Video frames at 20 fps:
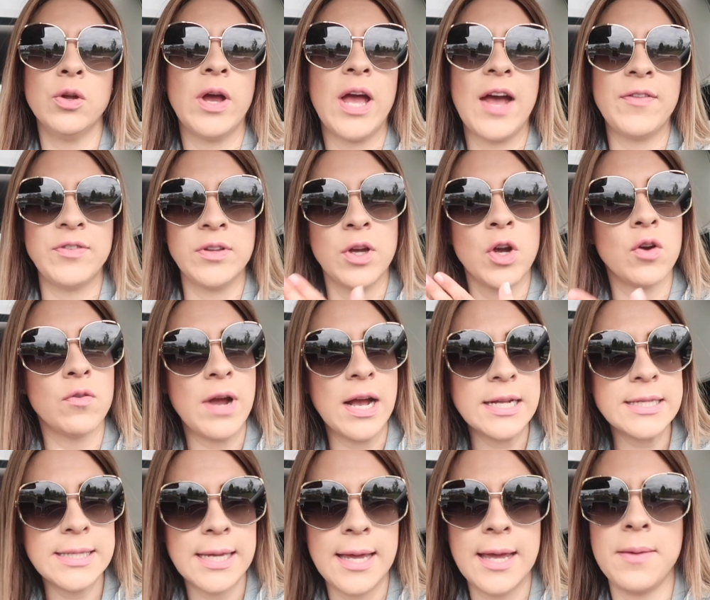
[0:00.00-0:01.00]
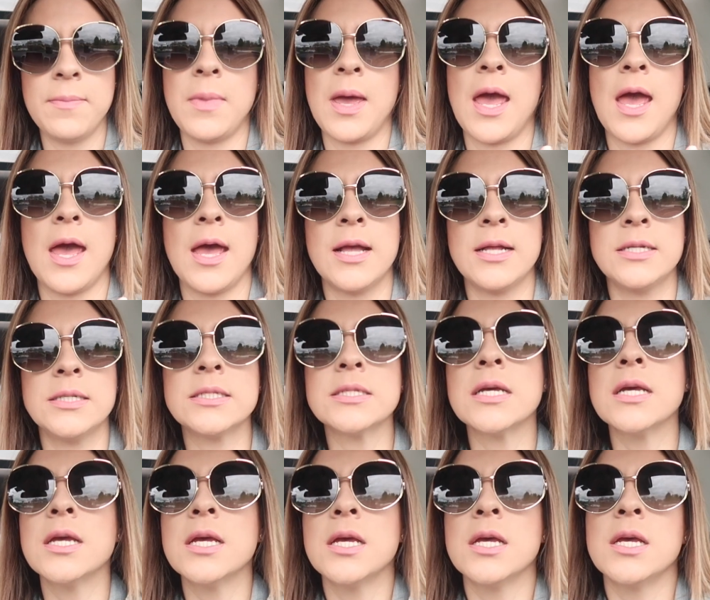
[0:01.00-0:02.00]
know, I have to correct him and
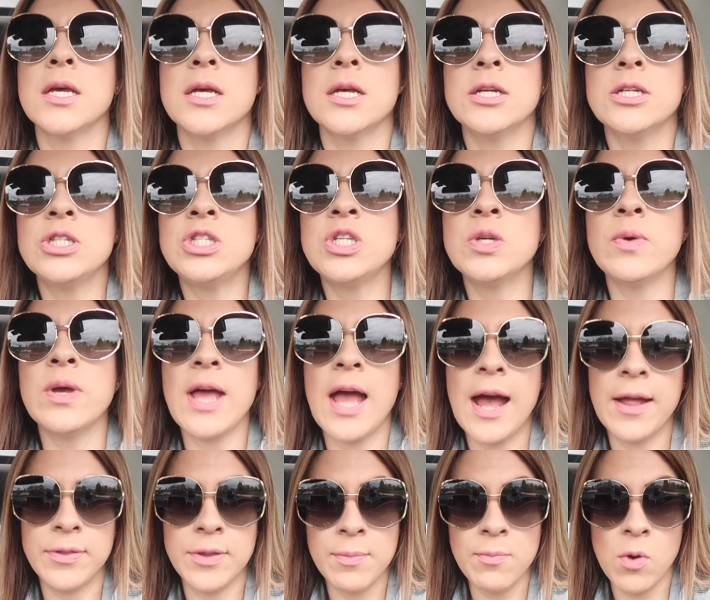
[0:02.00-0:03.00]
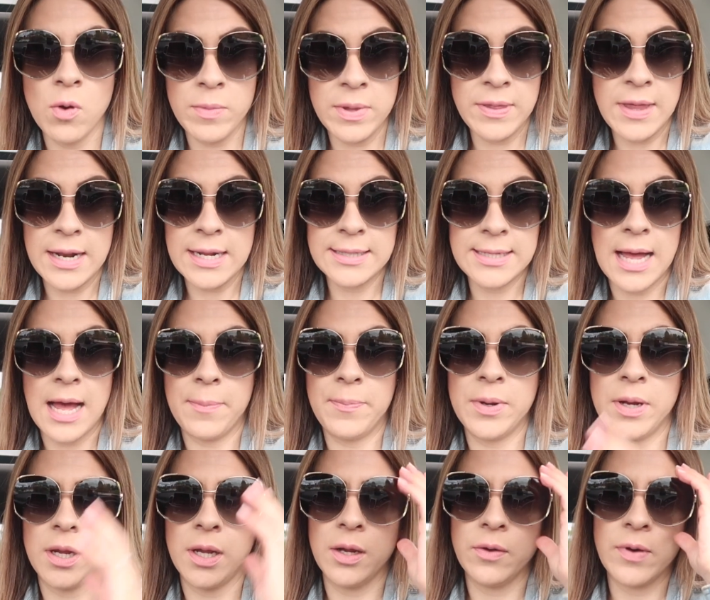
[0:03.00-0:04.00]
do it at the moment that it's
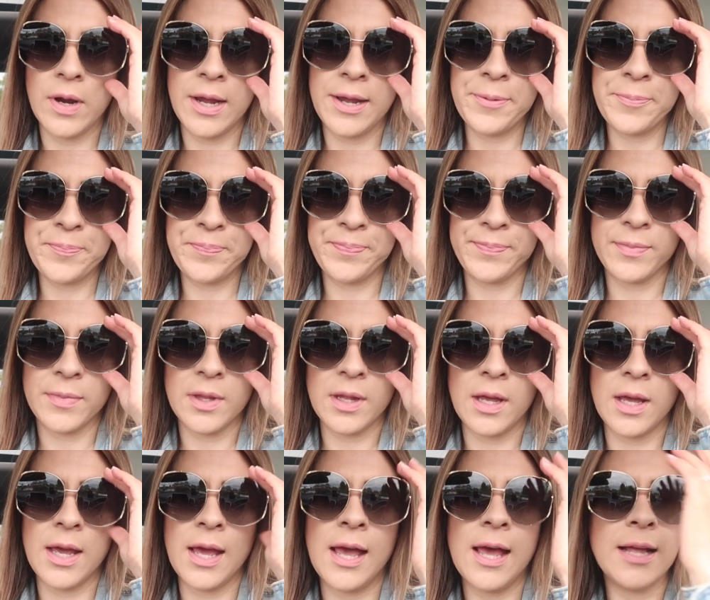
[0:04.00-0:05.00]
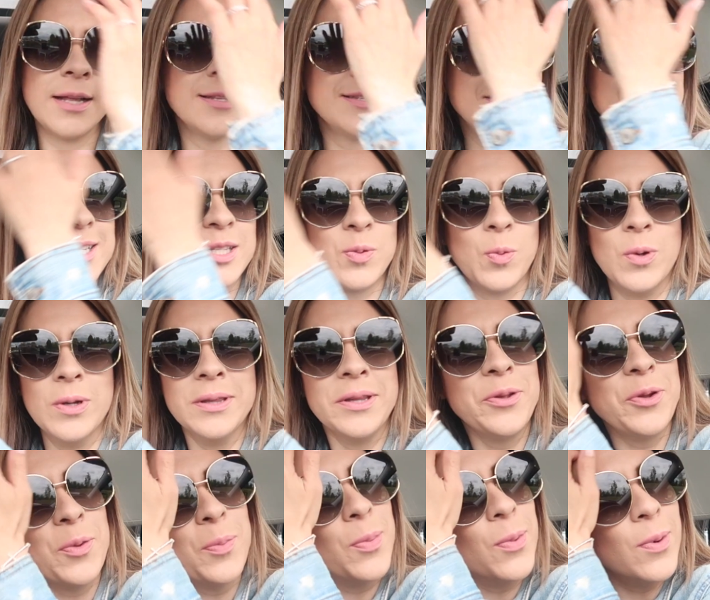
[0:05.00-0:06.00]
happening, right? And this one
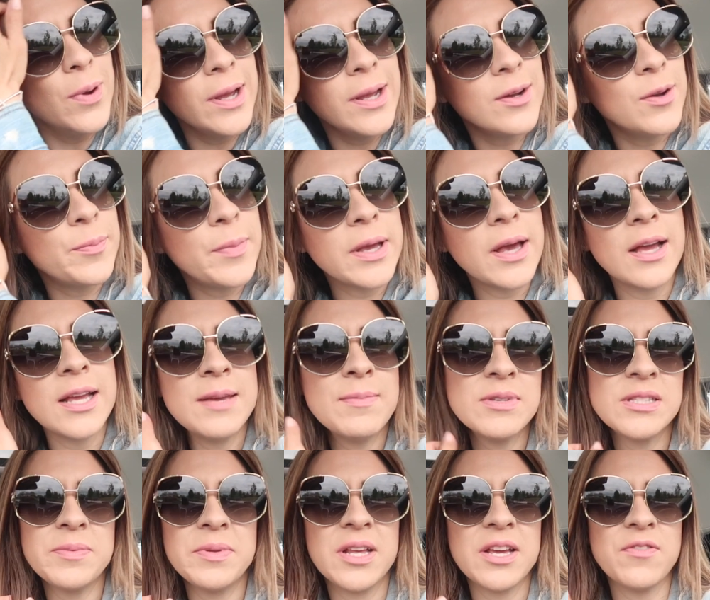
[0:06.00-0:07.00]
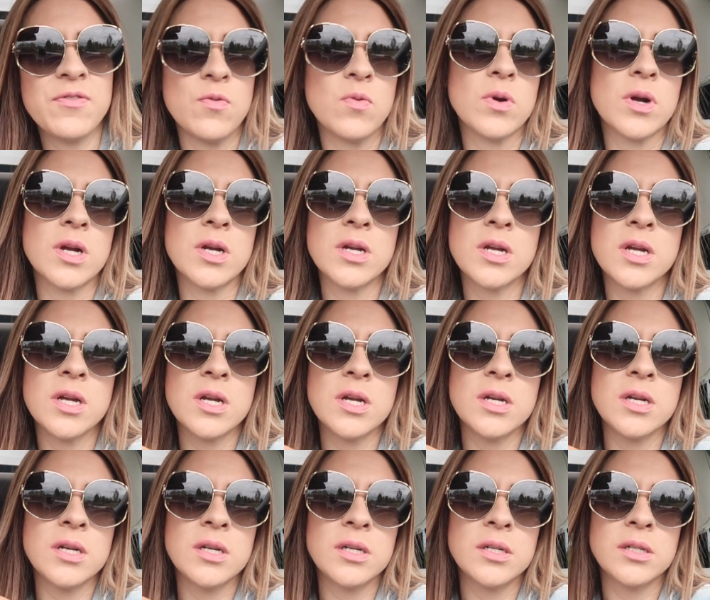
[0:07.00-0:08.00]
little boy, oh my God, he must have been like 4.
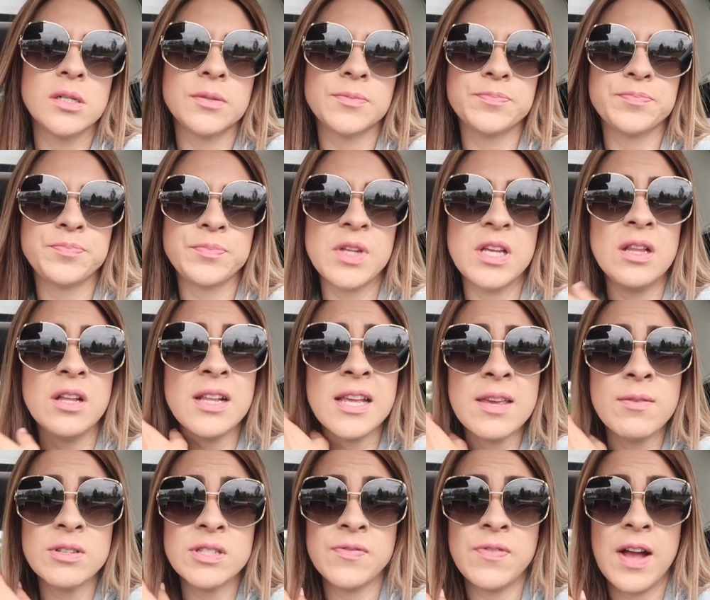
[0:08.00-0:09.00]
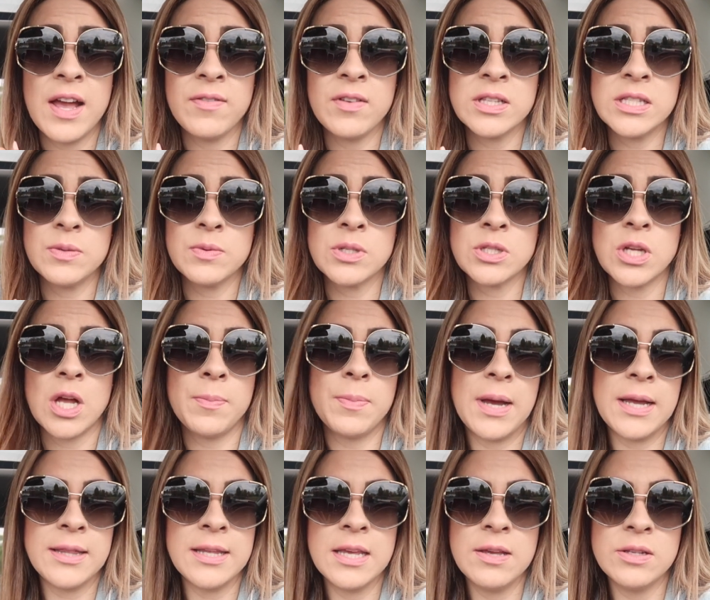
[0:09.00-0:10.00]
He looked like he was 5 because he was tall,
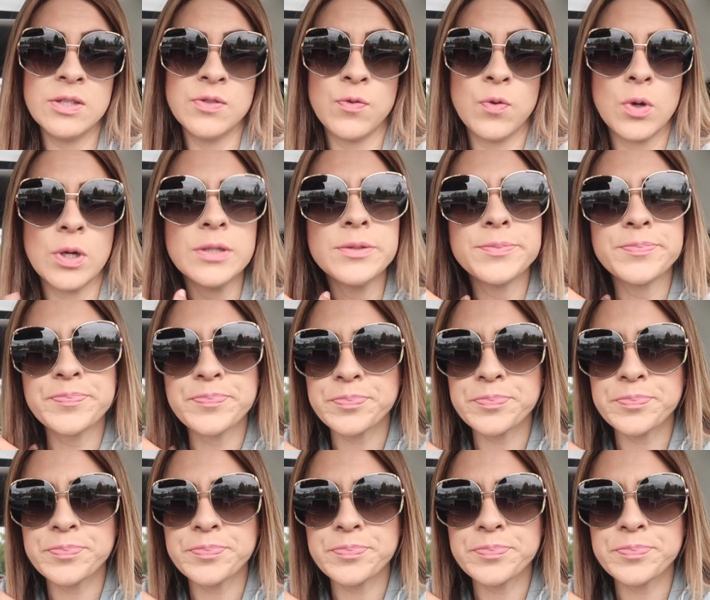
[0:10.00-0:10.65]
but I think he was 4.